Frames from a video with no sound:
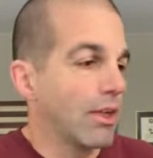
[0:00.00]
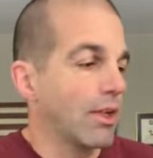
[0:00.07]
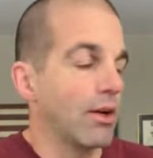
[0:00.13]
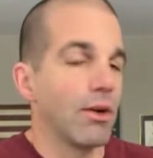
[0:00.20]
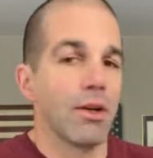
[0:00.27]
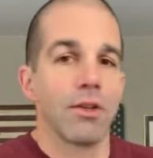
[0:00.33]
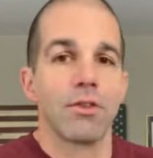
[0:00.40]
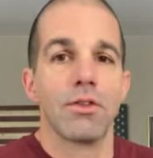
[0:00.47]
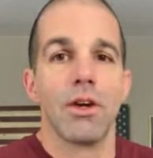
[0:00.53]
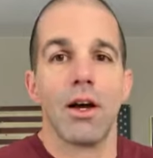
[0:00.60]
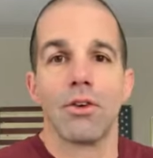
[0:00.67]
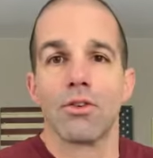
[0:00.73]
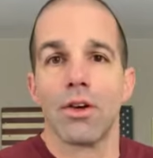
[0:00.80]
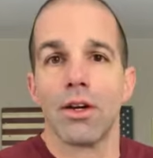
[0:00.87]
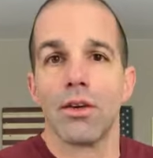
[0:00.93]
you know, and it's
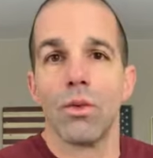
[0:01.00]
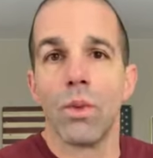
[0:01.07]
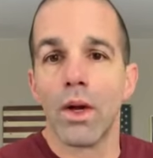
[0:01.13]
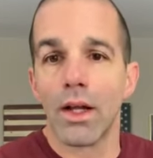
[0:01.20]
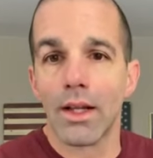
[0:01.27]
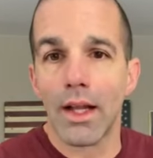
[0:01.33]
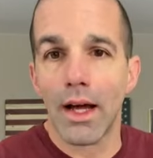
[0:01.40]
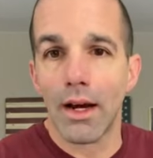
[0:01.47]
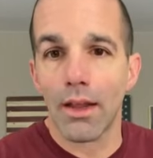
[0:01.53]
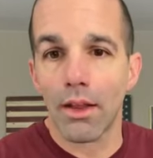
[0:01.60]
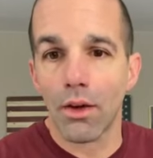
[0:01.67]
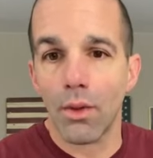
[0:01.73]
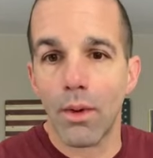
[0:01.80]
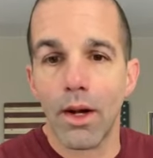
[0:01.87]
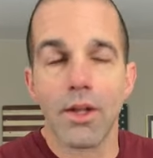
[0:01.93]
not trying to wiggle out of
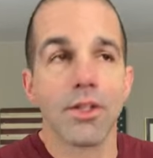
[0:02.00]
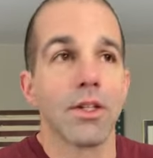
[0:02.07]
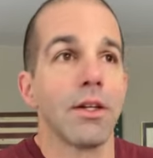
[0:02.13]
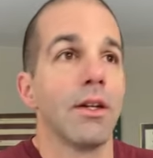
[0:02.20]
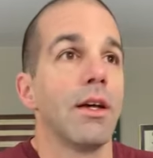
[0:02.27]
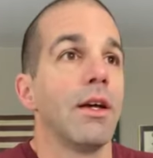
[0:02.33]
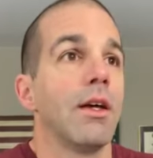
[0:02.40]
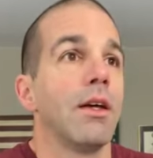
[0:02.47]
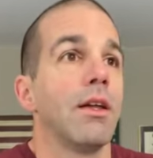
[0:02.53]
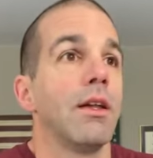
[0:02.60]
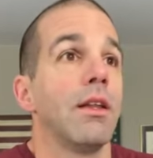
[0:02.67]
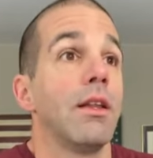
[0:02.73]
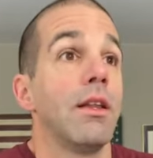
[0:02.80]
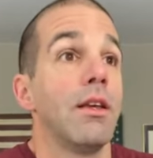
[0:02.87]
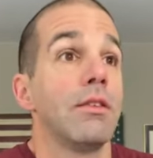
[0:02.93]
the question,
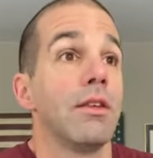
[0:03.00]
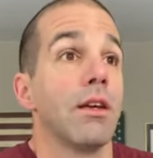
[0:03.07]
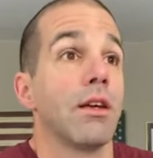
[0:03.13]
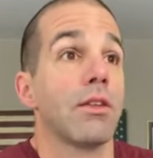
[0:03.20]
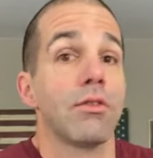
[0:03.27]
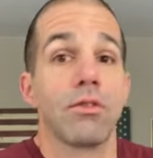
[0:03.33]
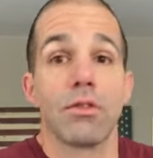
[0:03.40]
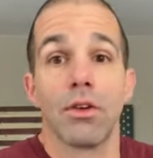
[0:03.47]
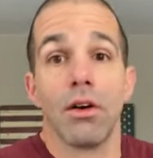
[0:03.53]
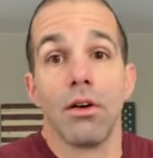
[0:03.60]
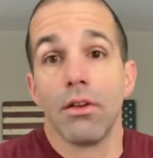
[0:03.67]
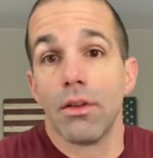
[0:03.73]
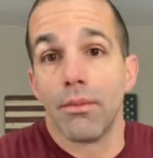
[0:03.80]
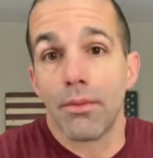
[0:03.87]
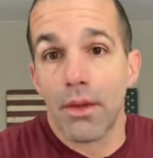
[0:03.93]
the easy answer is
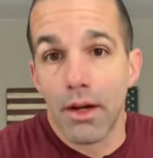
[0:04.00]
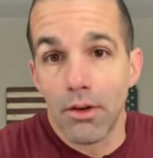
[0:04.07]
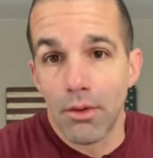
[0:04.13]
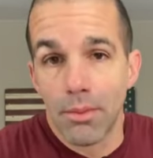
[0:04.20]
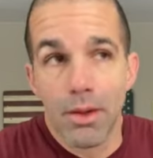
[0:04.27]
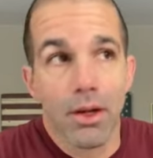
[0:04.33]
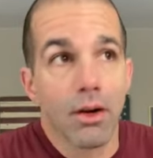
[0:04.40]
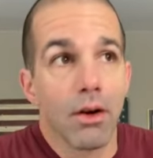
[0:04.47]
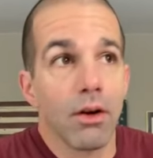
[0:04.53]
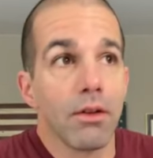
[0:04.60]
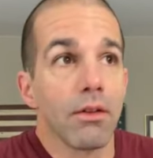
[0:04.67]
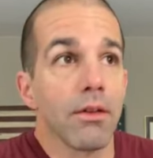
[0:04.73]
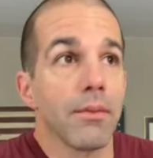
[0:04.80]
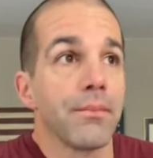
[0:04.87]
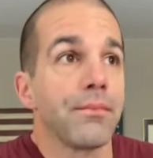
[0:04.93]
all of them, that I would pick all
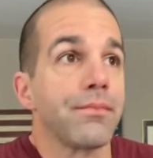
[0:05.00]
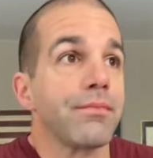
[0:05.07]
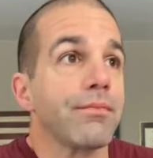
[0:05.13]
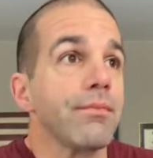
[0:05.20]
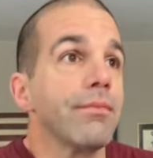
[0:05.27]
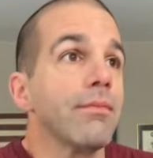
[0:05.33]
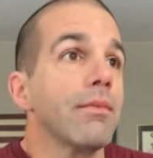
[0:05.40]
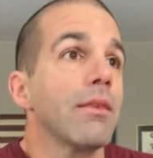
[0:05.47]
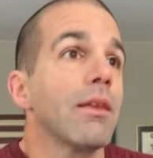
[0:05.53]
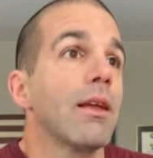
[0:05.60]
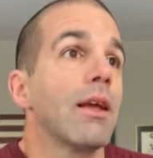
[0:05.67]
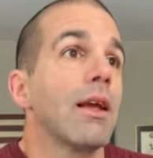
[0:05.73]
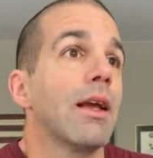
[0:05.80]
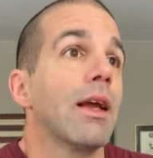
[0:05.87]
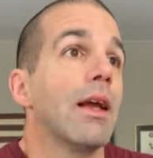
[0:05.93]
of them.
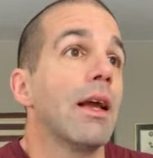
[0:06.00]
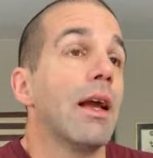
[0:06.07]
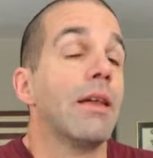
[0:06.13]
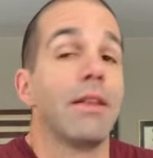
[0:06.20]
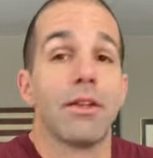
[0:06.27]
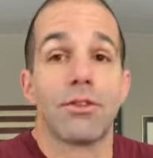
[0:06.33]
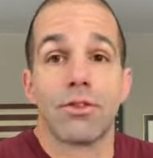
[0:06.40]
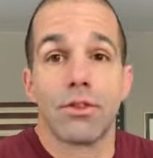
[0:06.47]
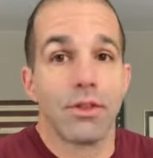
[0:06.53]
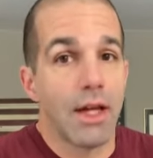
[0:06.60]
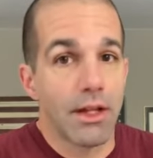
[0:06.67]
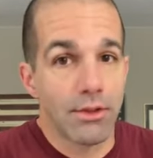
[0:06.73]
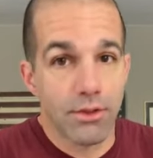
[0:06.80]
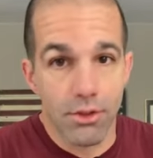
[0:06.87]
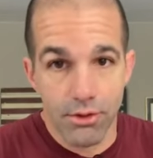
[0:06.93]
And
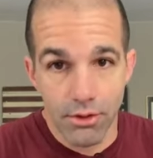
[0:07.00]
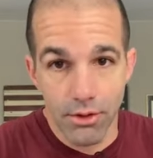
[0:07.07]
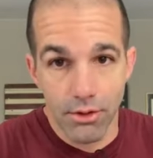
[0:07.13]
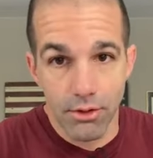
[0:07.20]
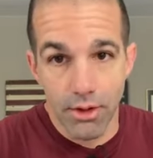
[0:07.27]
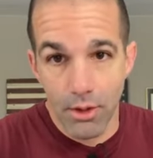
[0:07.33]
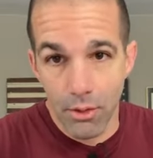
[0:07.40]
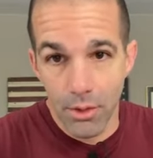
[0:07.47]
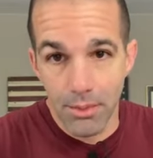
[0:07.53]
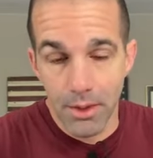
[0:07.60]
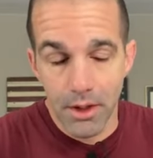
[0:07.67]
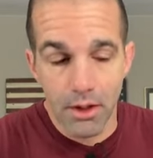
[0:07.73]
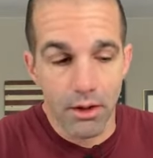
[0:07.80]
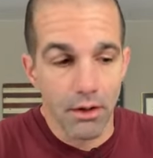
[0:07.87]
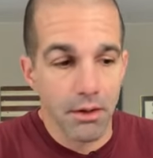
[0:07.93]
that's the truth. I would
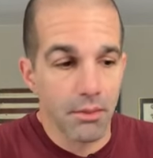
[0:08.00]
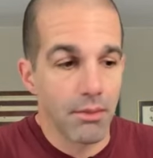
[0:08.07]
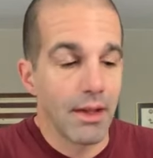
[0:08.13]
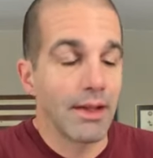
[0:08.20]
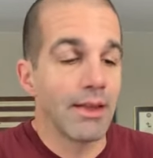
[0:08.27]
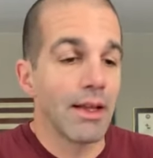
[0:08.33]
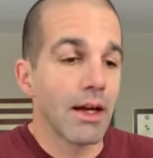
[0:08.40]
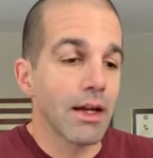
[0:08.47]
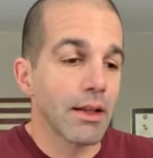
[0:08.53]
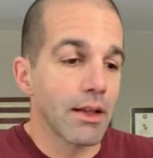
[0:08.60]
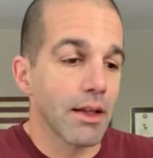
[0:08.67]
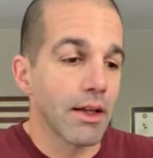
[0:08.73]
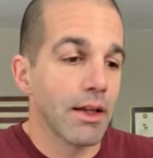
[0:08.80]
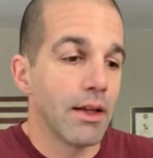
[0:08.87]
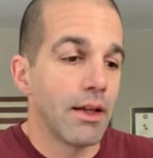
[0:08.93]
pick all of them. And
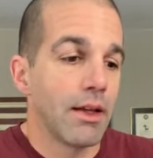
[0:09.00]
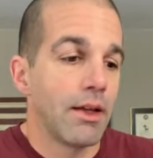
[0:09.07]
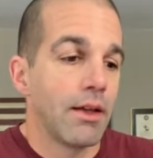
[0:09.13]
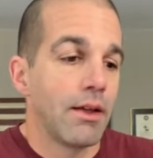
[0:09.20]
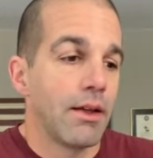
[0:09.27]
luckily,